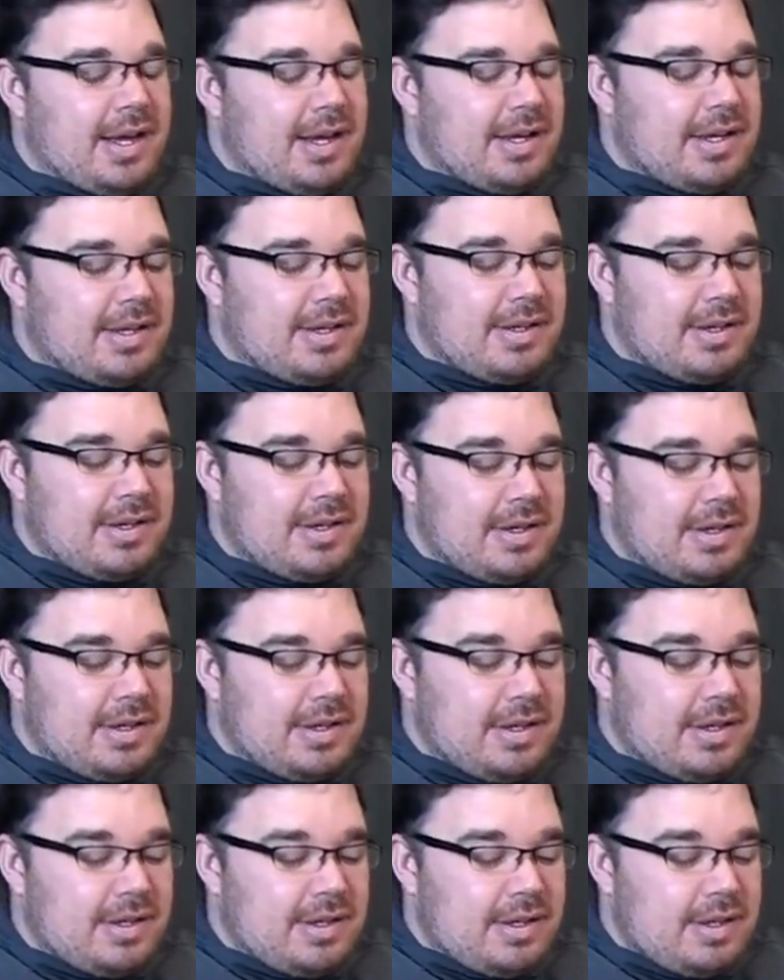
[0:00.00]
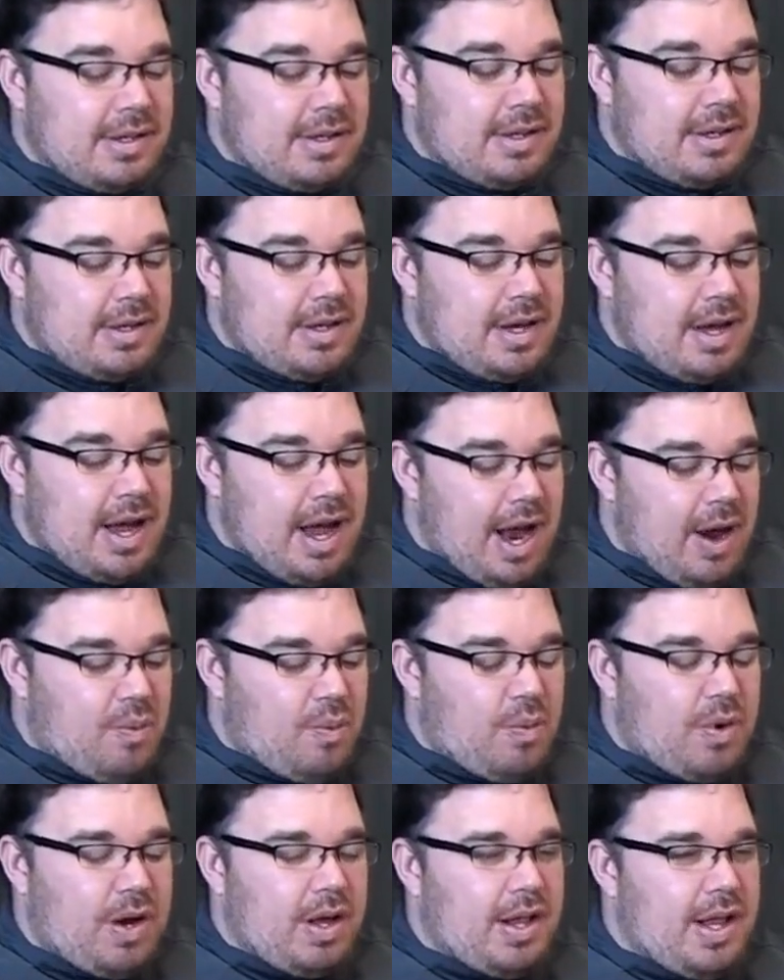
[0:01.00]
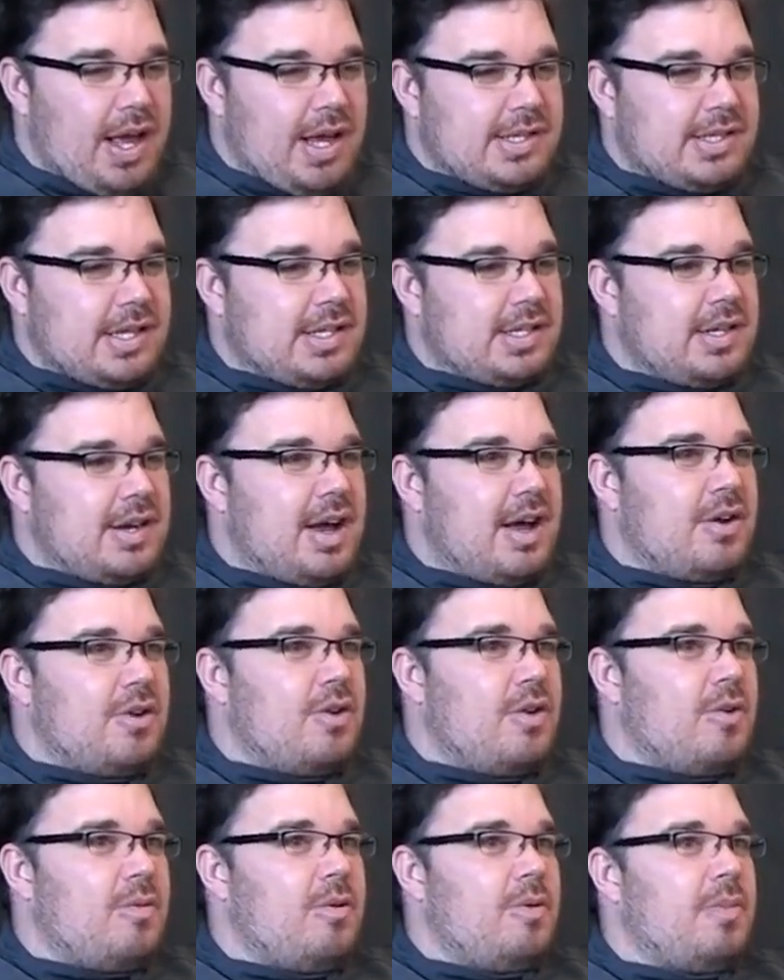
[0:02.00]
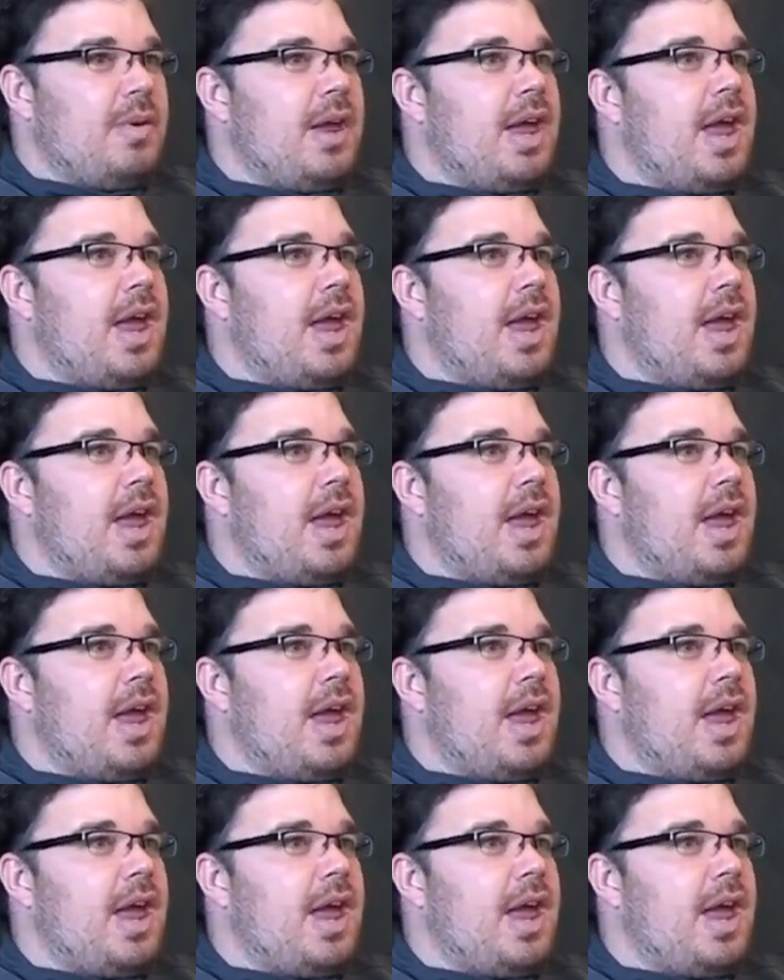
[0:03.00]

and I realize it's not normal